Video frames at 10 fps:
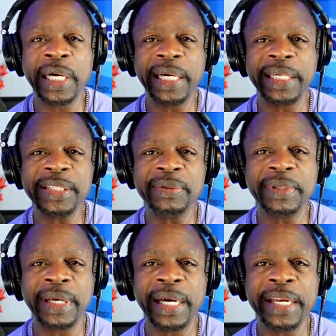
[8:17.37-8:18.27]

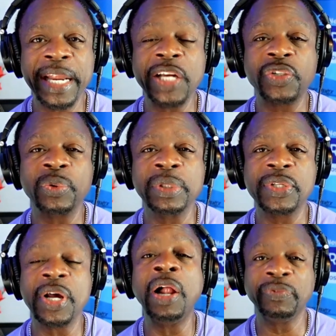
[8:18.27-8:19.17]
natural
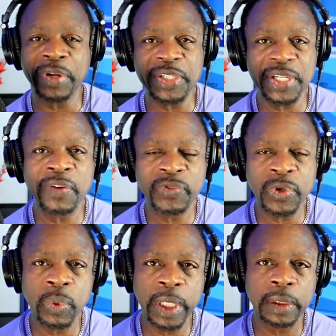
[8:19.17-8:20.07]
solvent, if
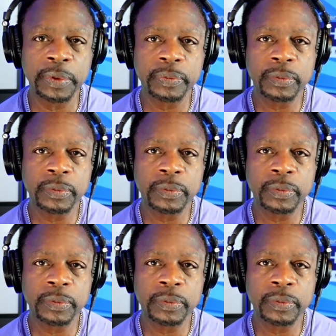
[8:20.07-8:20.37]
you will.